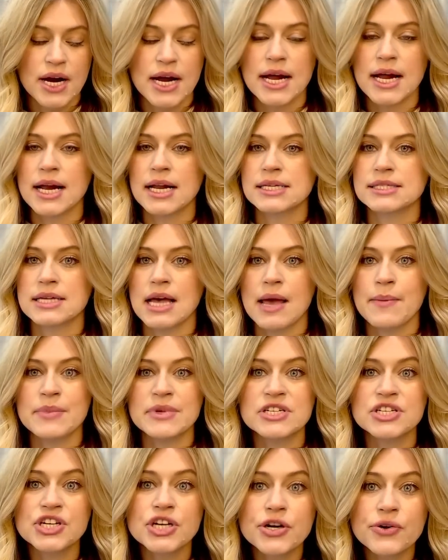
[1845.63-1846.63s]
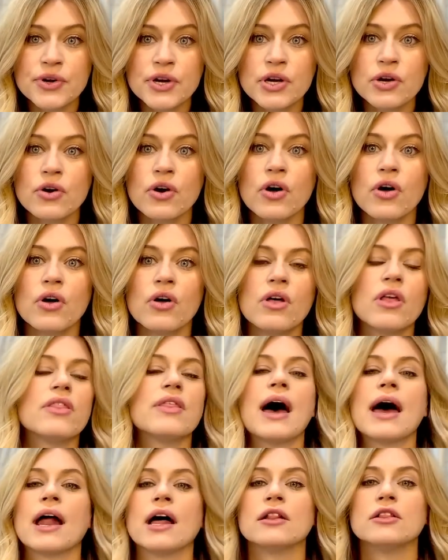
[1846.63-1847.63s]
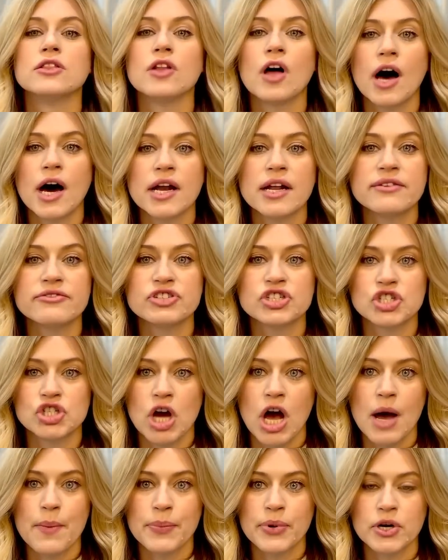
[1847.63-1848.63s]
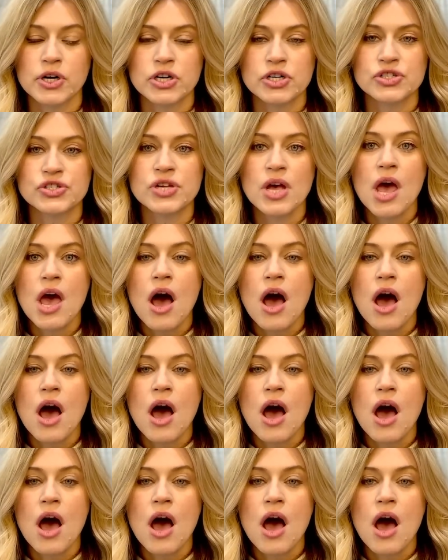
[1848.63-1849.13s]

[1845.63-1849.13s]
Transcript: It is a material that a lot of shoppers